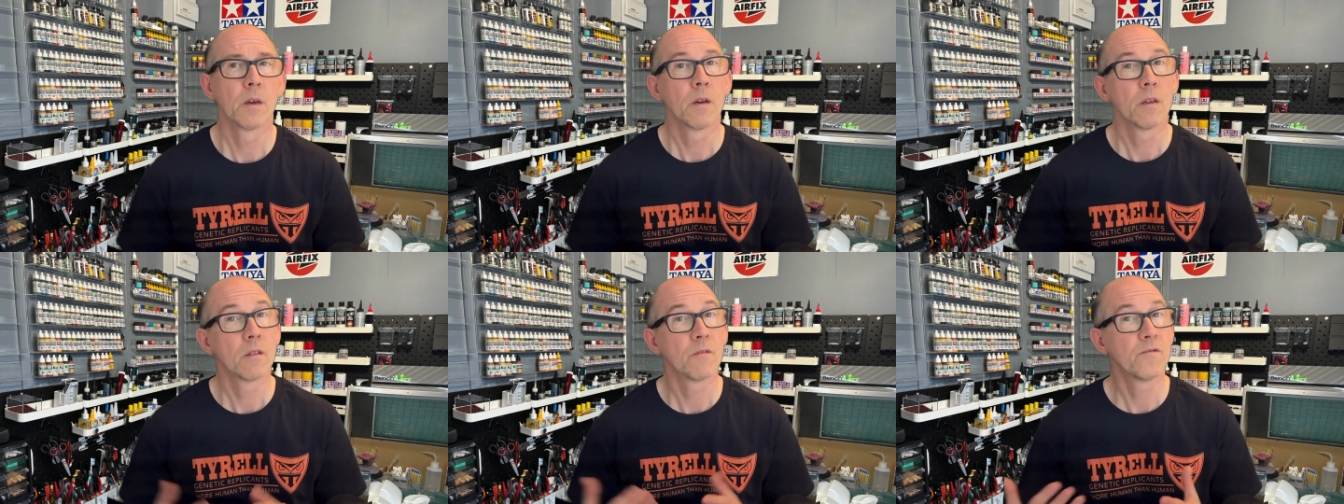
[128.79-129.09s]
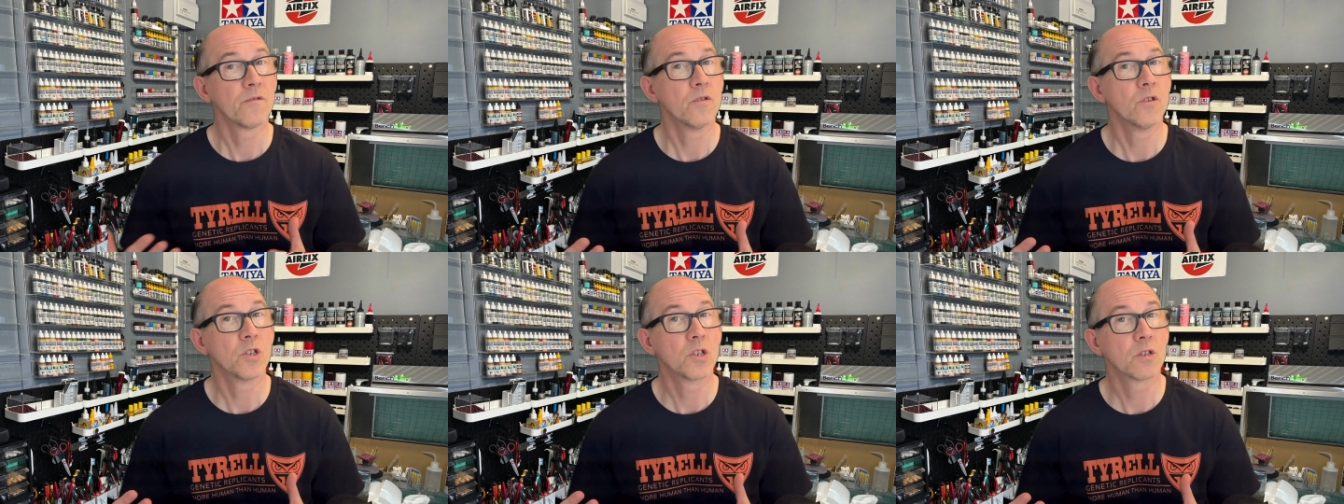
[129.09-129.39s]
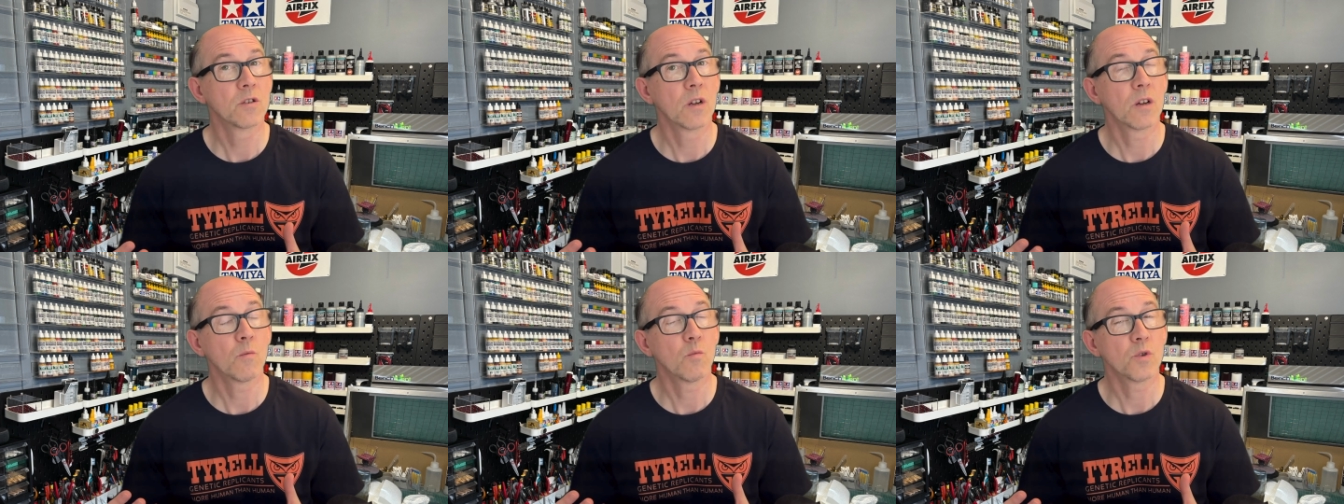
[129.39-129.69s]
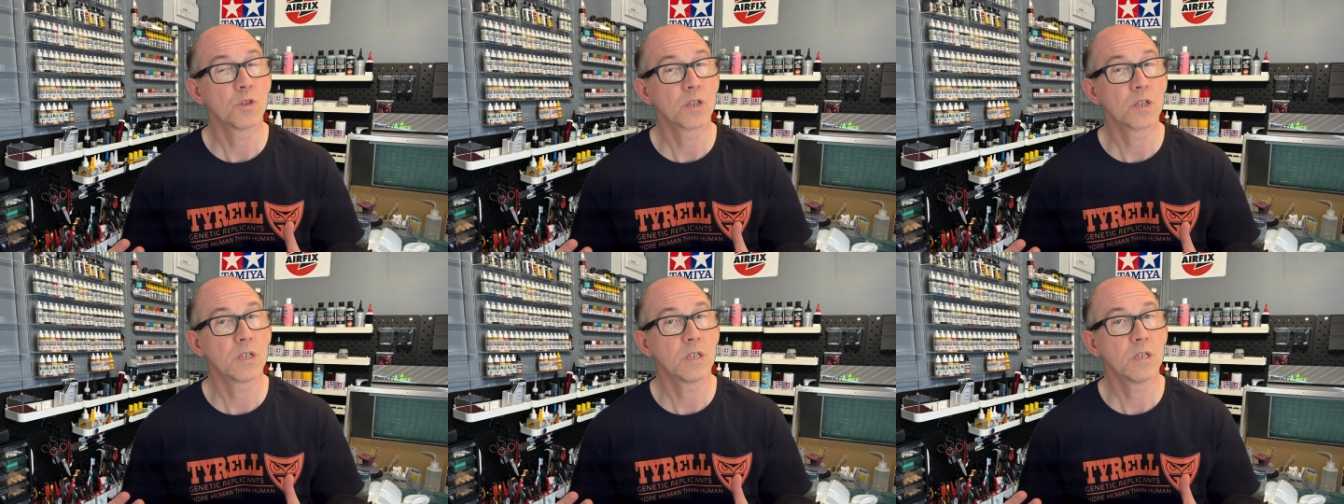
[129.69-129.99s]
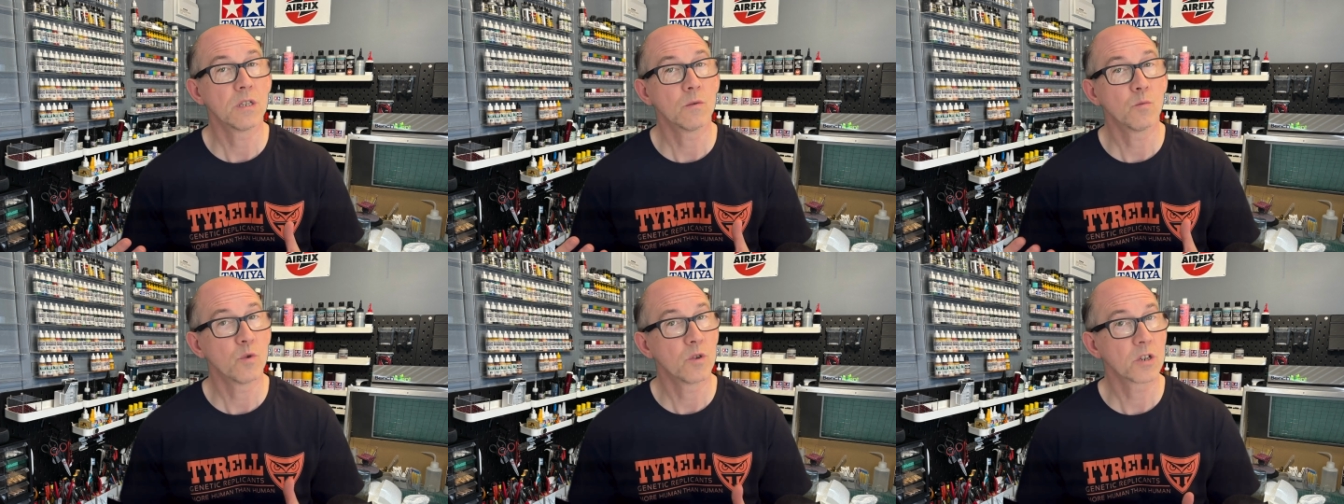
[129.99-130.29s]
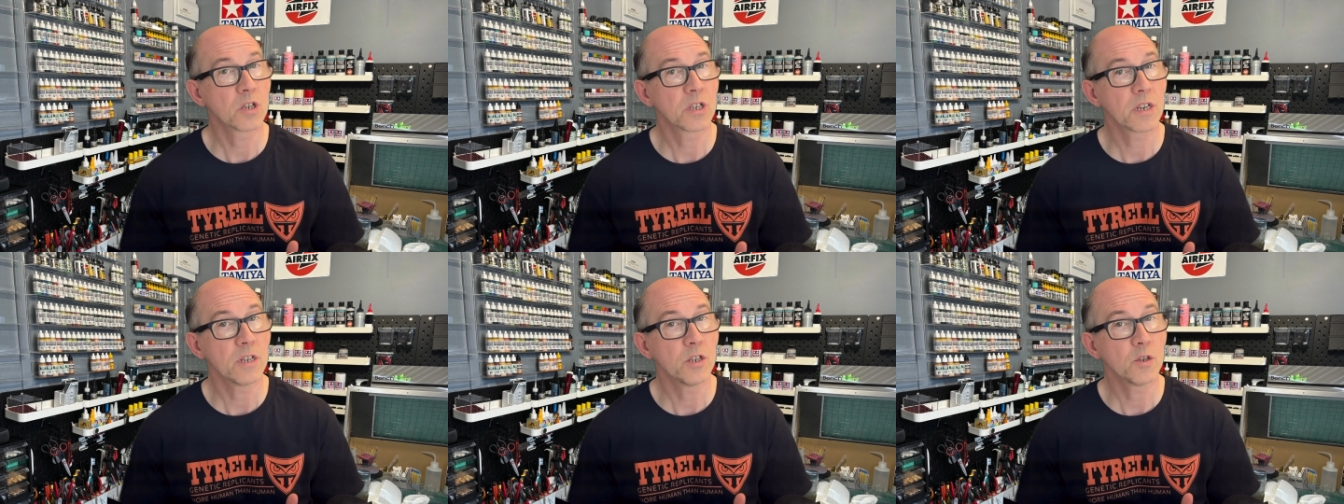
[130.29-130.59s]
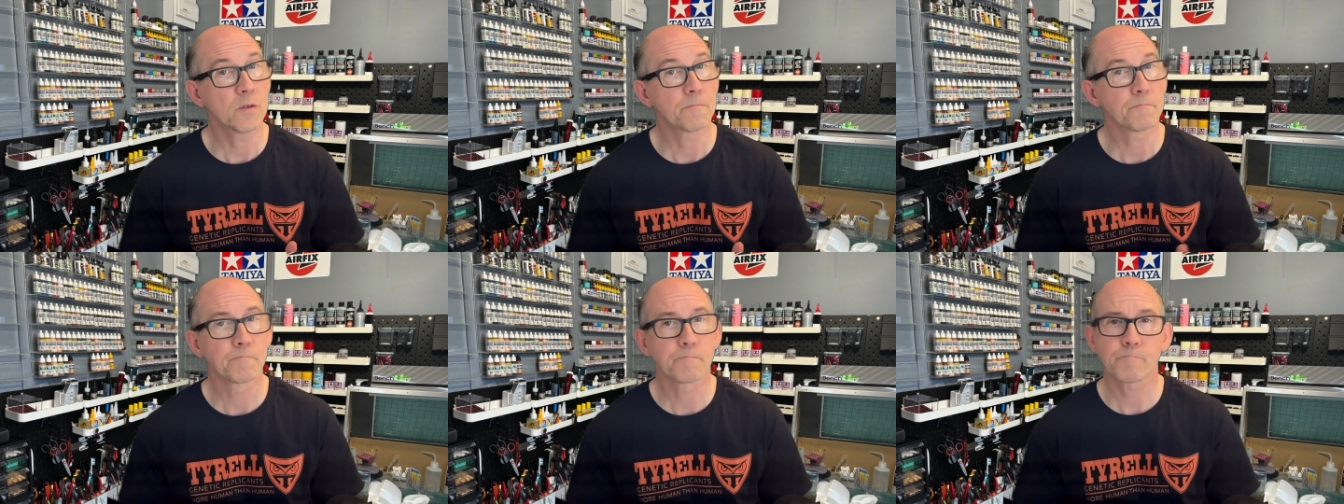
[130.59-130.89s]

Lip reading: The first was the workstation.